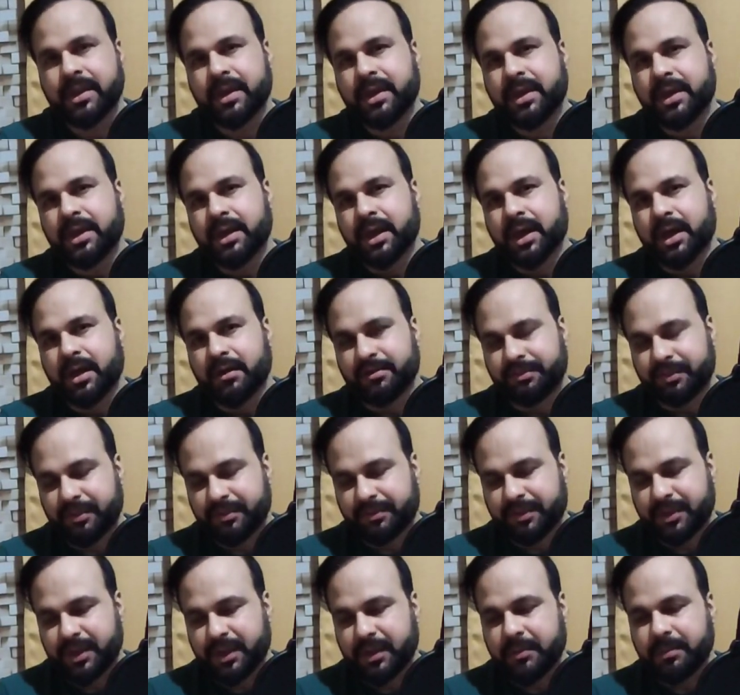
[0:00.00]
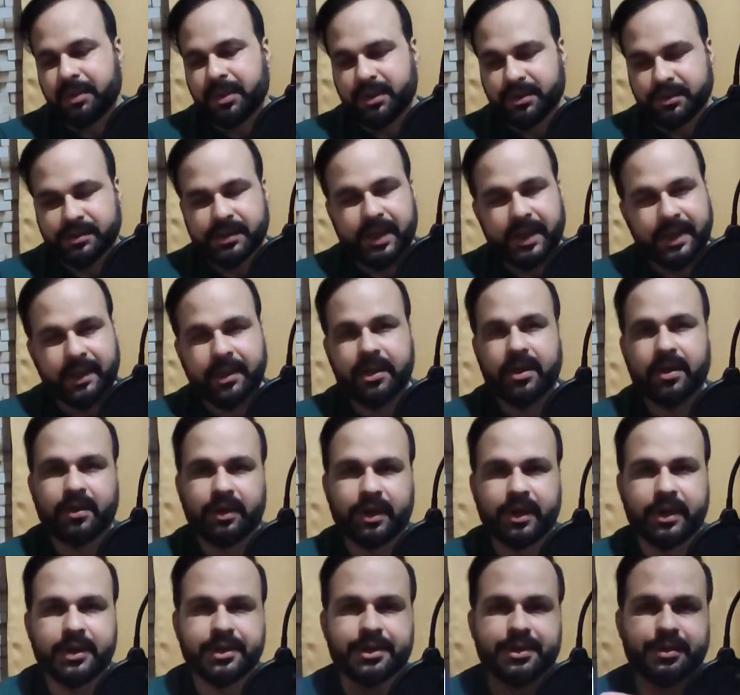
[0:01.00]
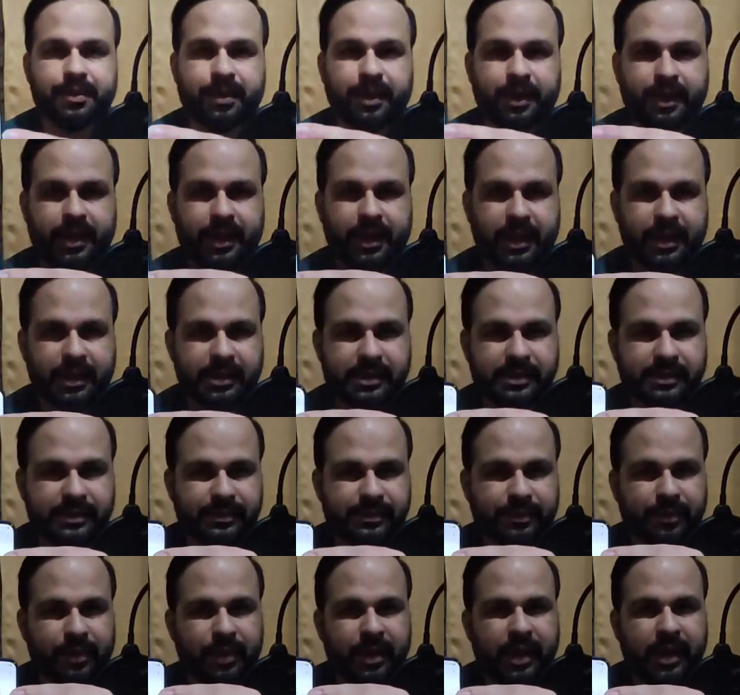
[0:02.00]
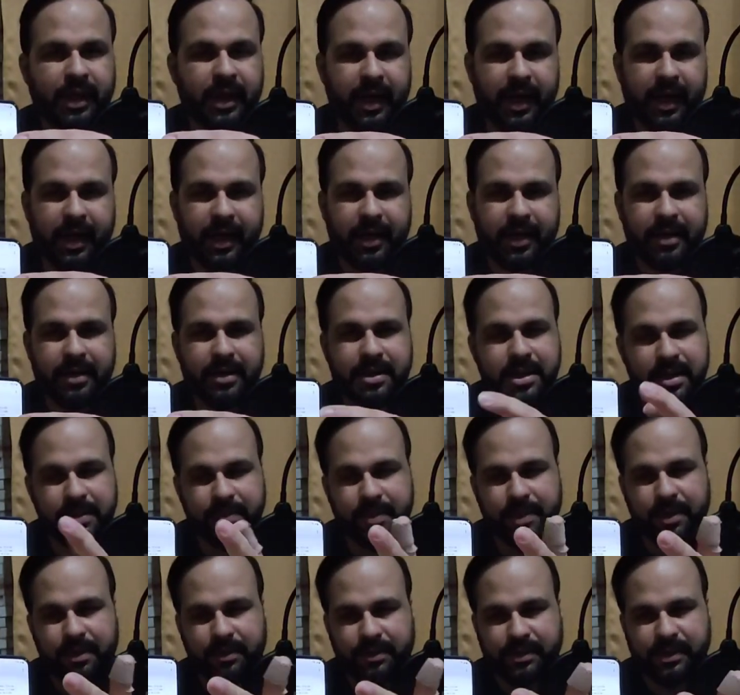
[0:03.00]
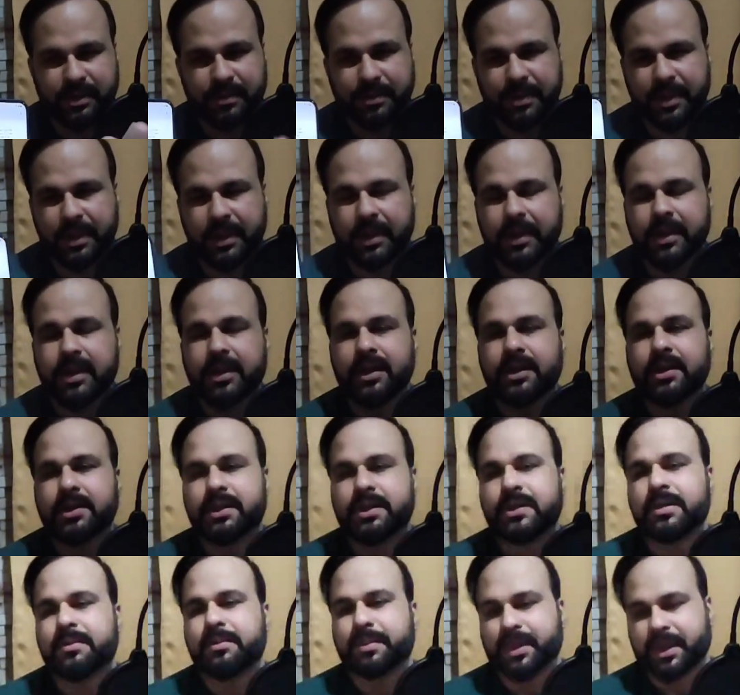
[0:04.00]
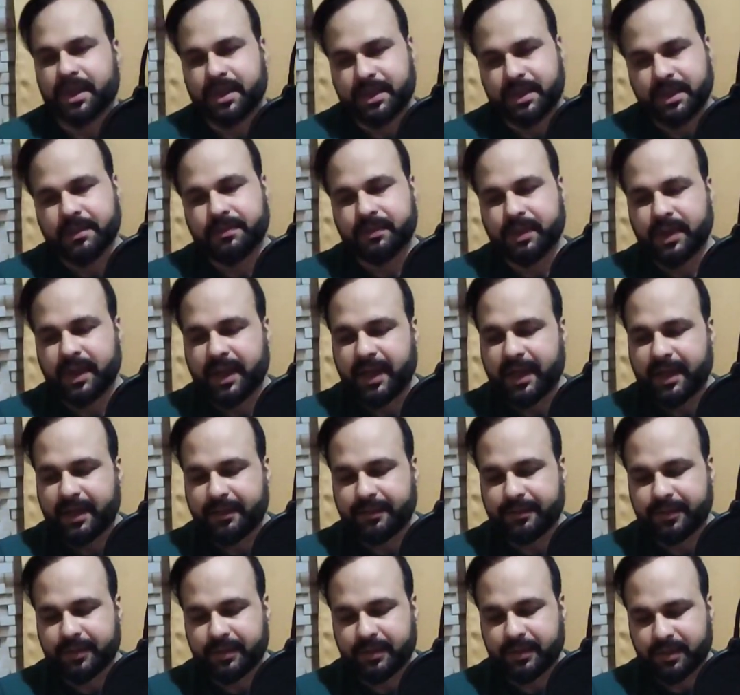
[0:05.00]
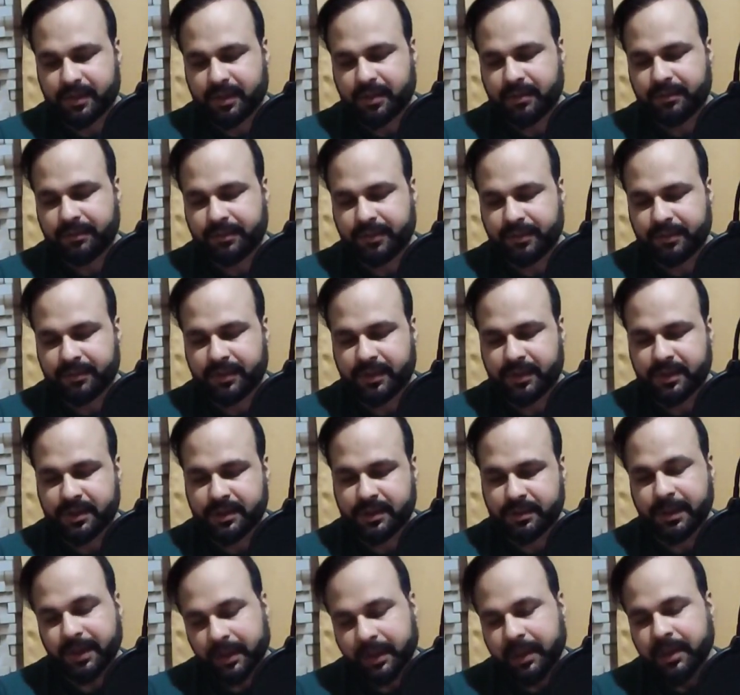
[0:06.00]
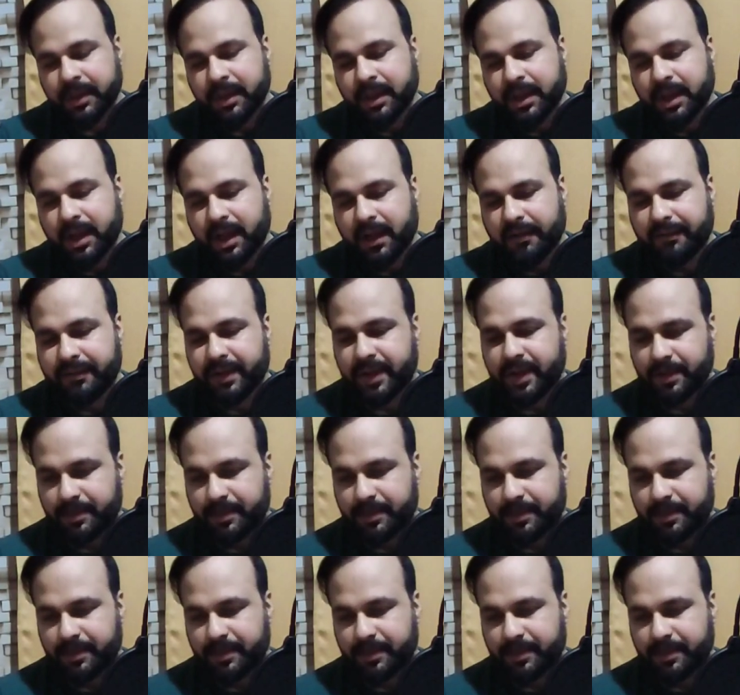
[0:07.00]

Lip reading: 50, because right now it is showing as 48 GB or something, but it will have around 50 GB available.